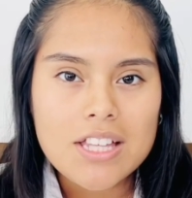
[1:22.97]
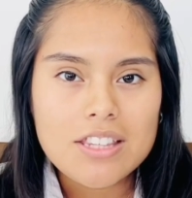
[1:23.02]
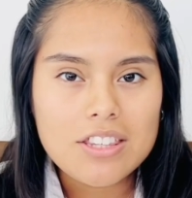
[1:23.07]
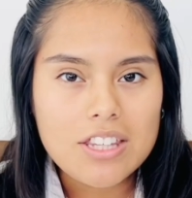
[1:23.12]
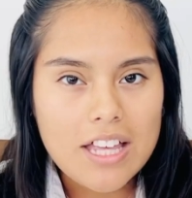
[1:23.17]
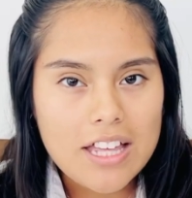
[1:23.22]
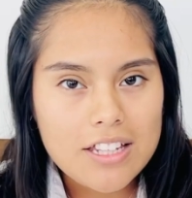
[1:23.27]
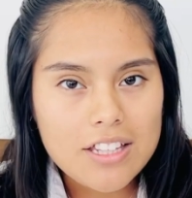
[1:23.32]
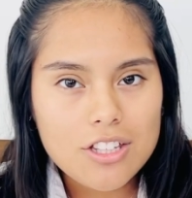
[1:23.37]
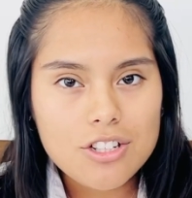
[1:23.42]

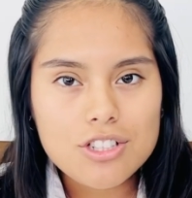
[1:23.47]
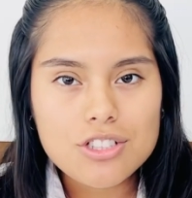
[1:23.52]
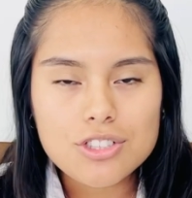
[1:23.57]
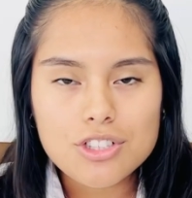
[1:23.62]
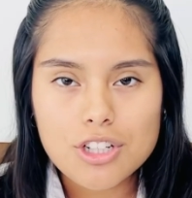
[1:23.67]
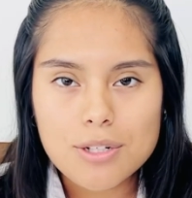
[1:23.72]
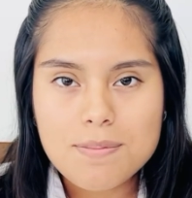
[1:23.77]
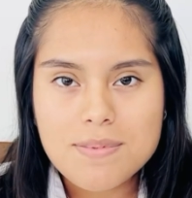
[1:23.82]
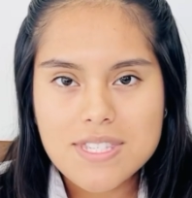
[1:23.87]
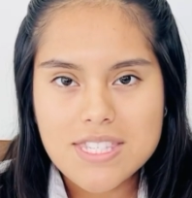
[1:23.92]
Then there's
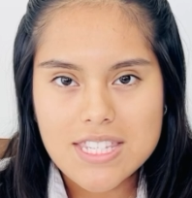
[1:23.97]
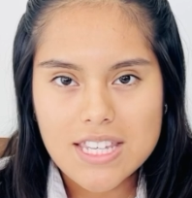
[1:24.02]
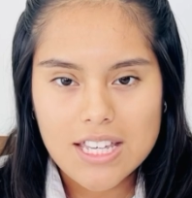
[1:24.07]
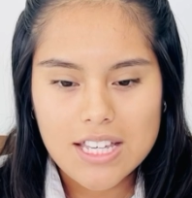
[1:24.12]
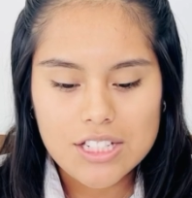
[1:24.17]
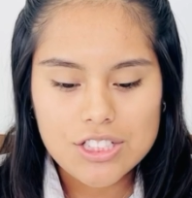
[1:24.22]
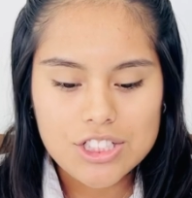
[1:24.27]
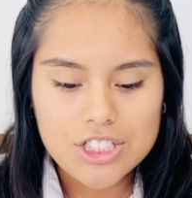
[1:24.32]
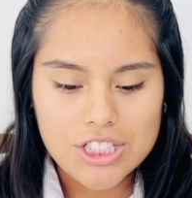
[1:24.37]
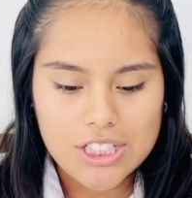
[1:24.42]
group C
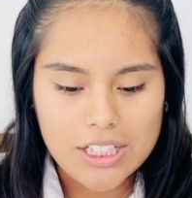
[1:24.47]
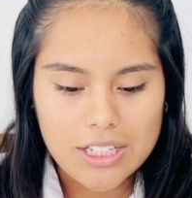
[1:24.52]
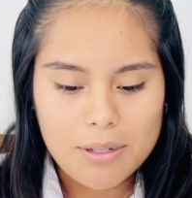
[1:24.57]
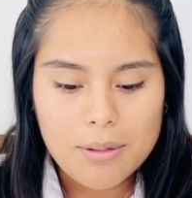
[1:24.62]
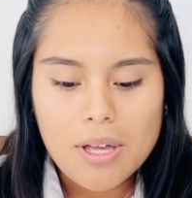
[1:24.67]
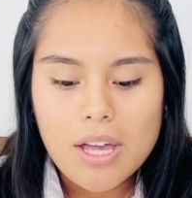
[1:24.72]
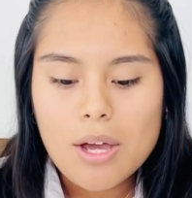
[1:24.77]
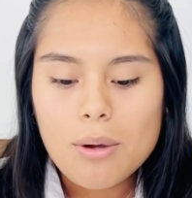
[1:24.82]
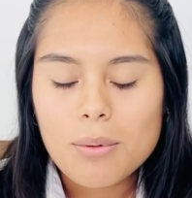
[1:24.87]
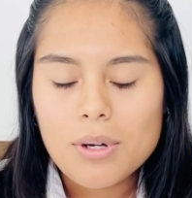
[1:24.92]
and G,
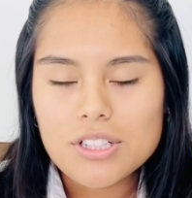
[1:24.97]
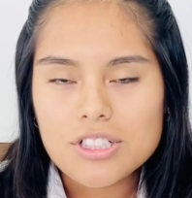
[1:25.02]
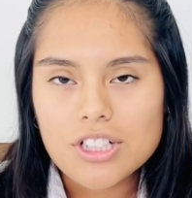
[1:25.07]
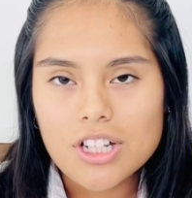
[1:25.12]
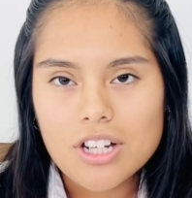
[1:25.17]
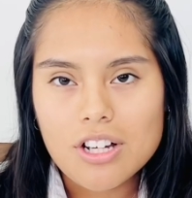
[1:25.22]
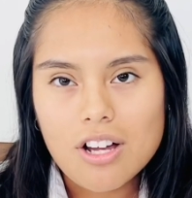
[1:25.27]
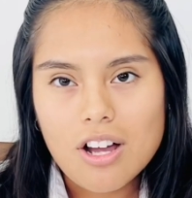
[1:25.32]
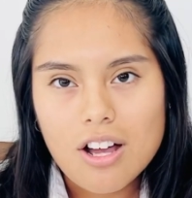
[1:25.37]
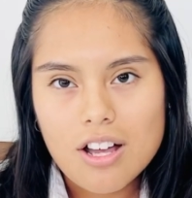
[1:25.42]
which
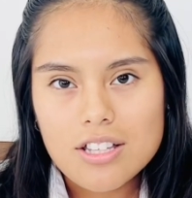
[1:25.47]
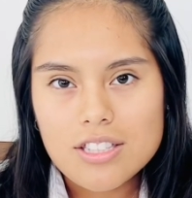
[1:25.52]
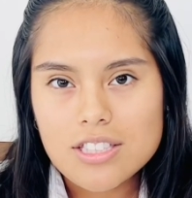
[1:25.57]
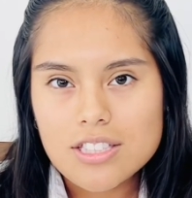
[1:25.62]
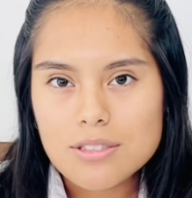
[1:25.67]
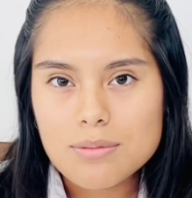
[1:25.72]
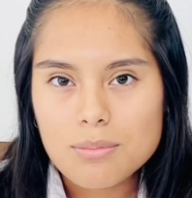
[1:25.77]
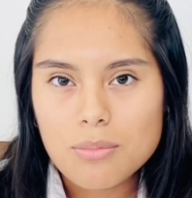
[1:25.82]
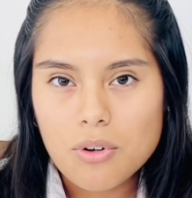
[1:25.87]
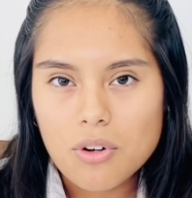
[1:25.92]

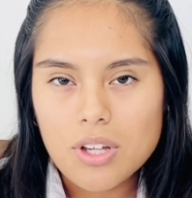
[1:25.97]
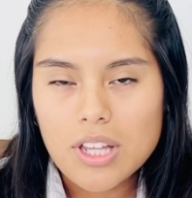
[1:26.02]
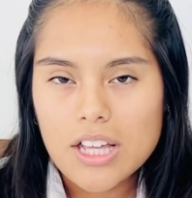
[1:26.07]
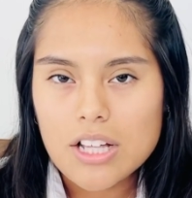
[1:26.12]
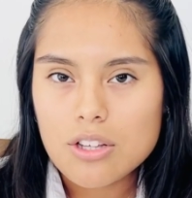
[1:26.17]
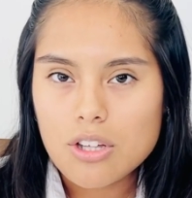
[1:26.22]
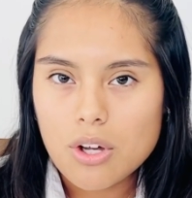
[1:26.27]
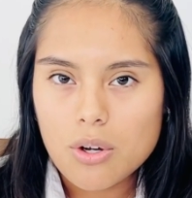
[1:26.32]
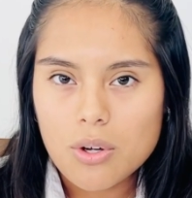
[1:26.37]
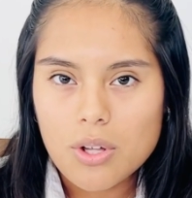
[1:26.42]
causes more
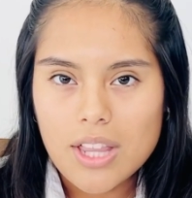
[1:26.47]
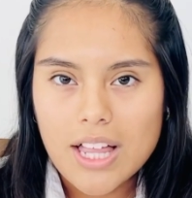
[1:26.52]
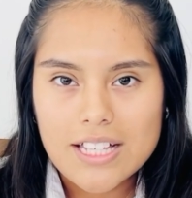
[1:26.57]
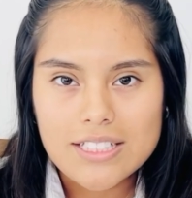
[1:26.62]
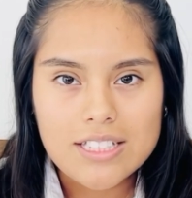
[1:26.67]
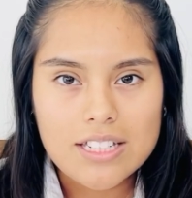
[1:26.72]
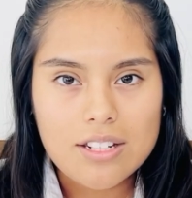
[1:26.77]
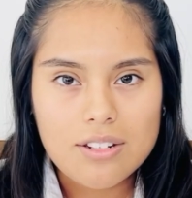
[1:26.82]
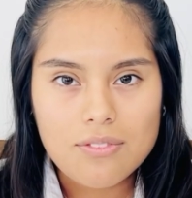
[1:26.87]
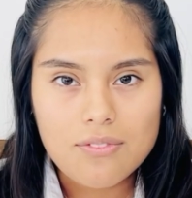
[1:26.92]
localized
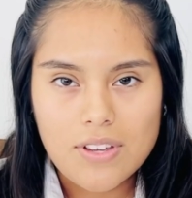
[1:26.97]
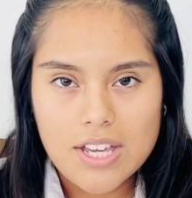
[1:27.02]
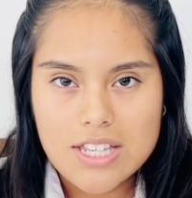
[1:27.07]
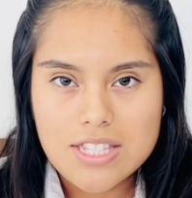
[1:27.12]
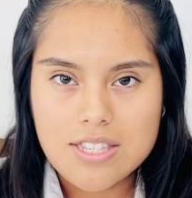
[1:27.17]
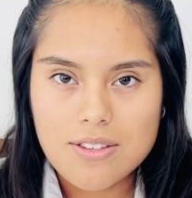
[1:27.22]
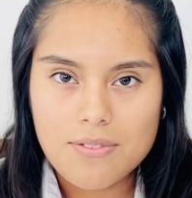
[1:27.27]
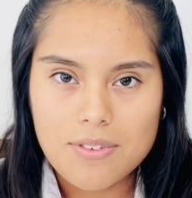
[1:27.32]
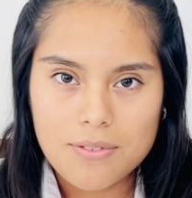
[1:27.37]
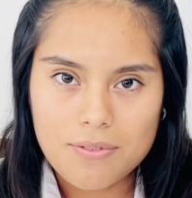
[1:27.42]
and
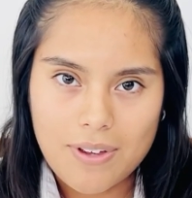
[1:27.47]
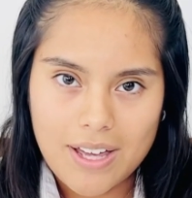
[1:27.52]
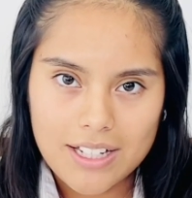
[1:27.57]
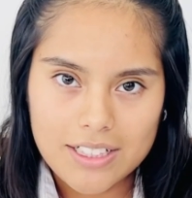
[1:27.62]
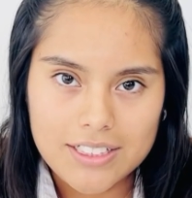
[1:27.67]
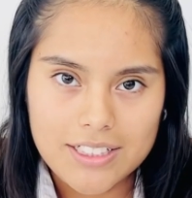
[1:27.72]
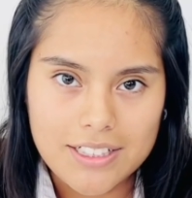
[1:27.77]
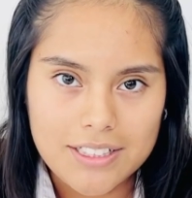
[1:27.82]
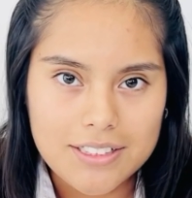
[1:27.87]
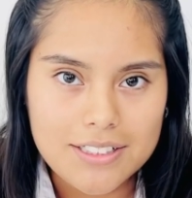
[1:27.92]
invasive
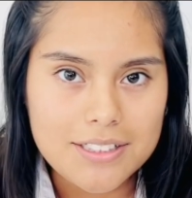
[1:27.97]
infections.